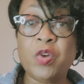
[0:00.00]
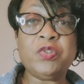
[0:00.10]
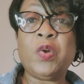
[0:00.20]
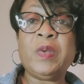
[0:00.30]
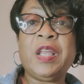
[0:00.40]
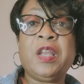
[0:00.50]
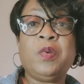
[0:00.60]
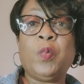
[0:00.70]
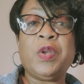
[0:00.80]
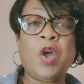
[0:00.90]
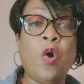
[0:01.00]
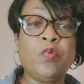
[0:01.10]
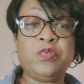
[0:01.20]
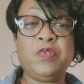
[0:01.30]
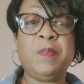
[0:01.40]
Don't let anyone
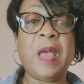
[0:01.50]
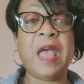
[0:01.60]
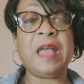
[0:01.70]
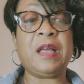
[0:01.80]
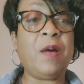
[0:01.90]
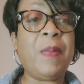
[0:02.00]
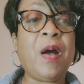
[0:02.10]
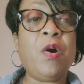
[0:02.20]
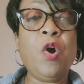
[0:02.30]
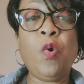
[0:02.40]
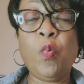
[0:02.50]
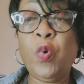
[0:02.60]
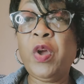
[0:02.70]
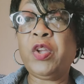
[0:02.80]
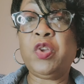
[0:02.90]
hold you back about
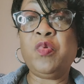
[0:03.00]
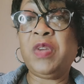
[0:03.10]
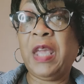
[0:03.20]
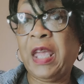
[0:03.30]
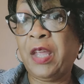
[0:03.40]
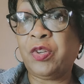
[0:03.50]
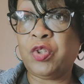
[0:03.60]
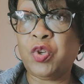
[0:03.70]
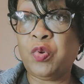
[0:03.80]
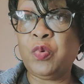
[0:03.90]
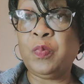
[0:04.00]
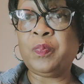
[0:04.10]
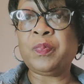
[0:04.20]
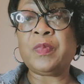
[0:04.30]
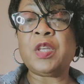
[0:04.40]
what you can't do,
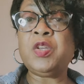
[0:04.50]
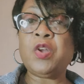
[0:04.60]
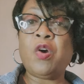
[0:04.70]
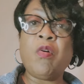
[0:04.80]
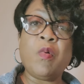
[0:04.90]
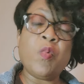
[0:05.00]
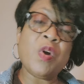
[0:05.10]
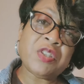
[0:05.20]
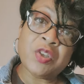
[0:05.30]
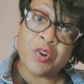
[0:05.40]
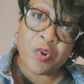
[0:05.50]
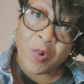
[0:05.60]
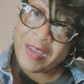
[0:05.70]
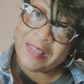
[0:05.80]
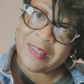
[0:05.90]
or what's a
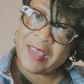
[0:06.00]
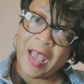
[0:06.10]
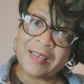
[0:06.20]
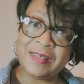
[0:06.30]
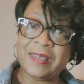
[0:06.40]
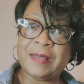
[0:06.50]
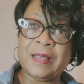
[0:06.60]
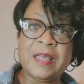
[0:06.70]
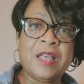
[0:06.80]
crazy idea.